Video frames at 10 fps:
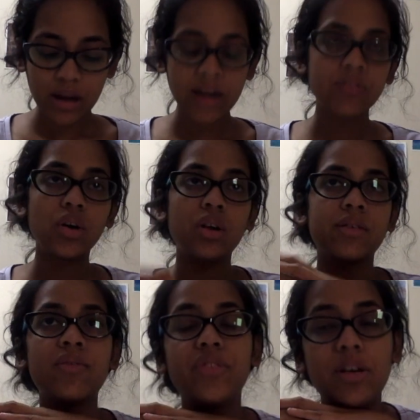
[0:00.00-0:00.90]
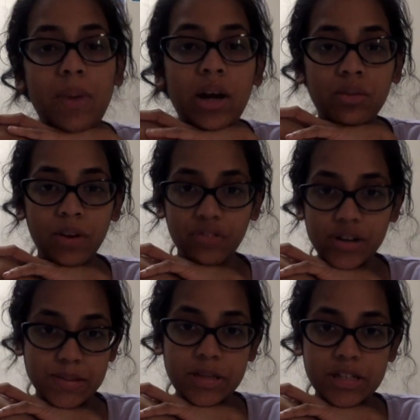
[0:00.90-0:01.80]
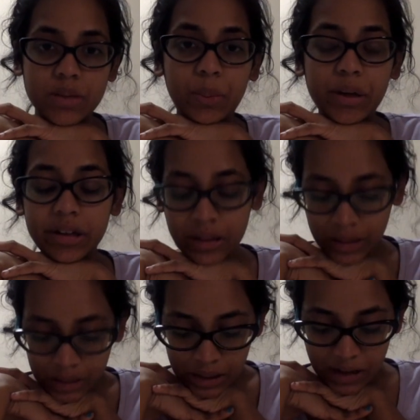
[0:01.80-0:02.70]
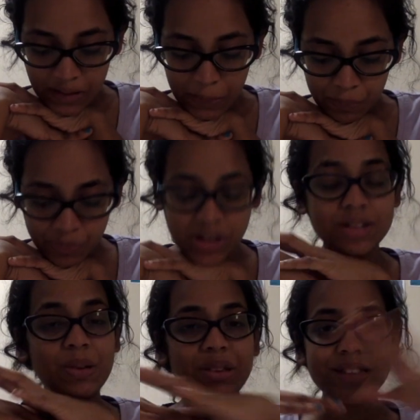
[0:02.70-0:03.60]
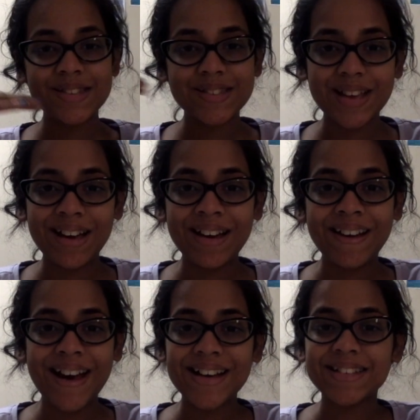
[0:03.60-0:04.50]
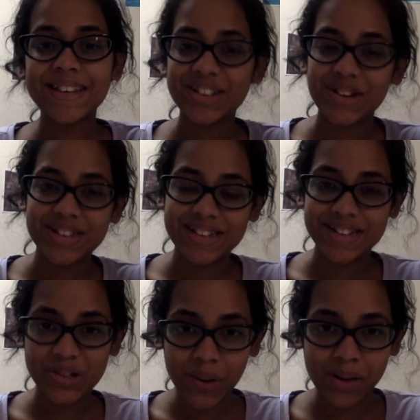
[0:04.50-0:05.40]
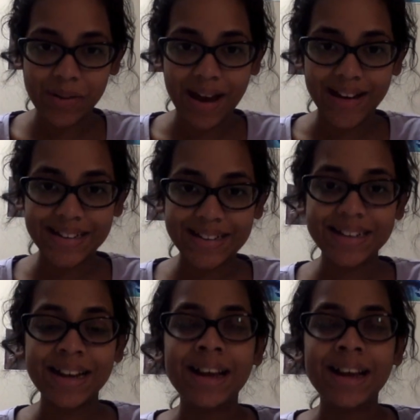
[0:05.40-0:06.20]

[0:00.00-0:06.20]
I've got some feedback on my first piece of work. So this has an interesting story behind it.